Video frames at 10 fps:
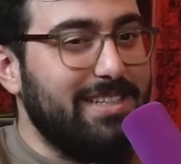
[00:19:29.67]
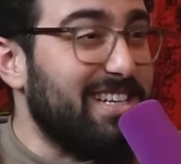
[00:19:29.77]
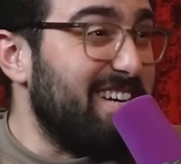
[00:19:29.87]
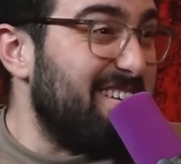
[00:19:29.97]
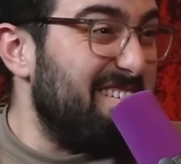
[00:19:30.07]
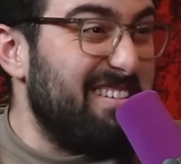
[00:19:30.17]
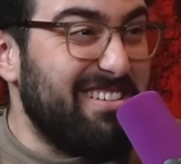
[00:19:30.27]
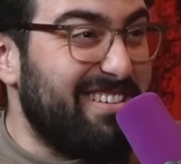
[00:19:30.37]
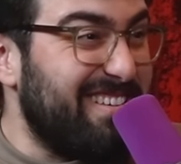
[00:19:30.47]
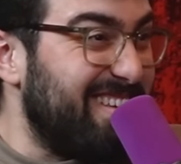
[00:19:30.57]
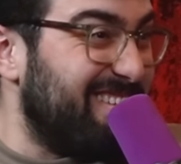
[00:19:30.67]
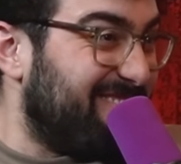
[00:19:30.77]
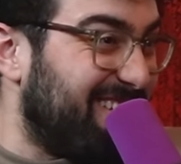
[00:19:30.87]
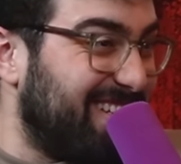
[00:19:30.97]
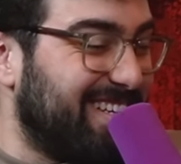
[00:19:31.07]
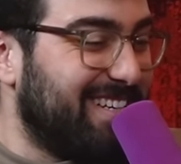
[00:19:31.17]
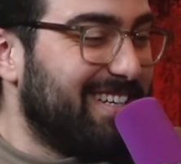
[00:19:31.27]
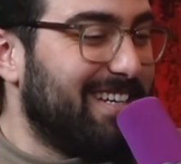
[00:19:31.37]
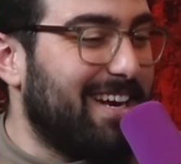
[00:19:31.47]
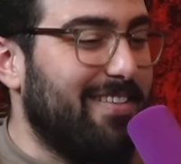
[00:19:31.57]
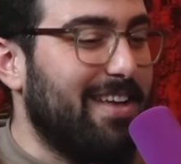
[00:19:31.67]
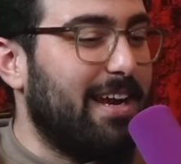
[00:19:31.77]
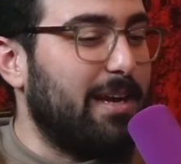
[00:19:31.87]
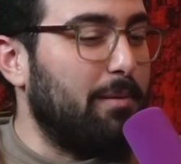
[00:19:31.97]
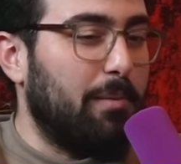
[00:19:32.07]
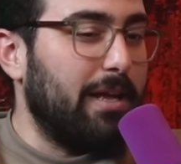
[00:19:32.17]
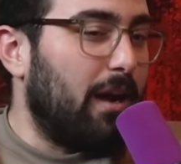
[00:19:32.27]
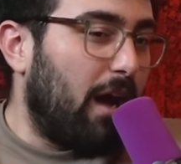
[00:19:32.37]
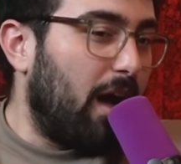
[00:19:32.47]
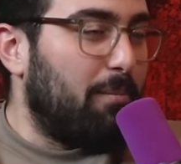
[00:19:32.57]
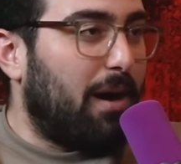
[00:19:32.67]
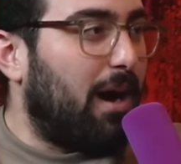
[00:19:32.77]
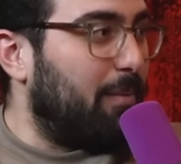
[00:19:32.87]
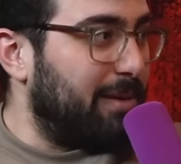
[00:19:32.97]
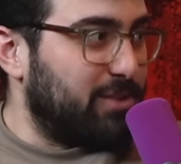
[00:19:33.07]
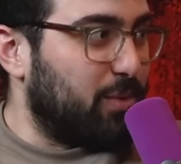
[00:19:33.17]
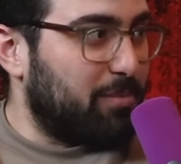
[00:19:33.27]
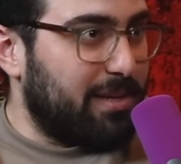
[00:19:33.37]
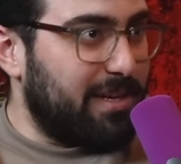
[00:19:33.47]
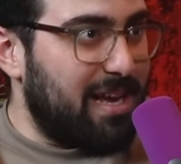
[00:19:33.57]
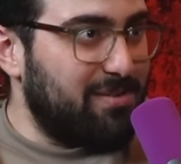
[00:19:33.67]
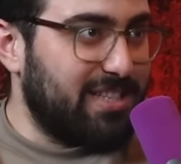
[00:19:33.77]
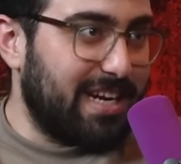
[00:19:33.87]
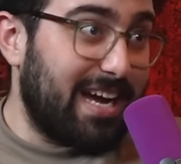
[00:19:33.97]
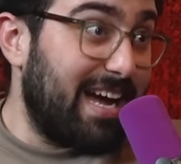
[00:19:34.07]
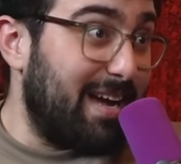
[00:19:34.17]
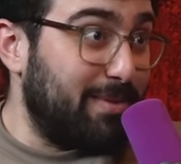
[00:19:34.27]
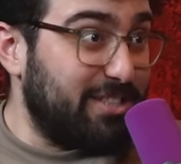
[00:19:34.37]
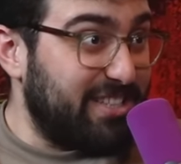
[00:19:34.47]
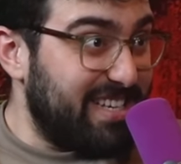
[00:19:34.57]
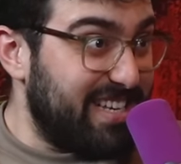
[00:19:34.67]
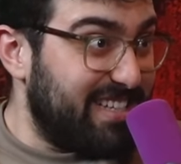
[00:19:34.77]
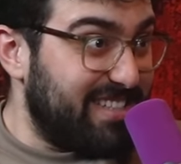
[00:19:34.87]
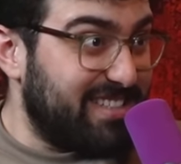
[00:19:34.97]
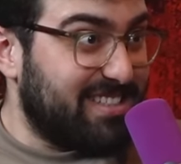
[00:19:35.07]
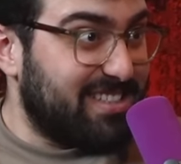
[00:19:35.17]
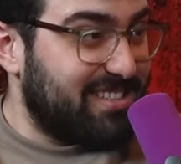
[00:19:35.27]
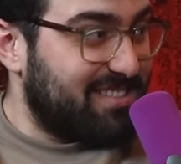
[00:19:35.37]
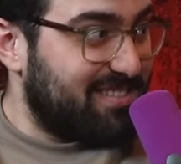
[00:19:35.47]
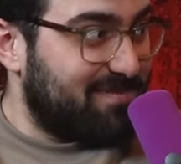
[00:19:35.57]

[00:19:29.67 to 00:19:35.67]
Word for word: It's going to hurt your hearing. And then I, I'm like, oh, mom, I just want to play games. She's like, ah, but your ears.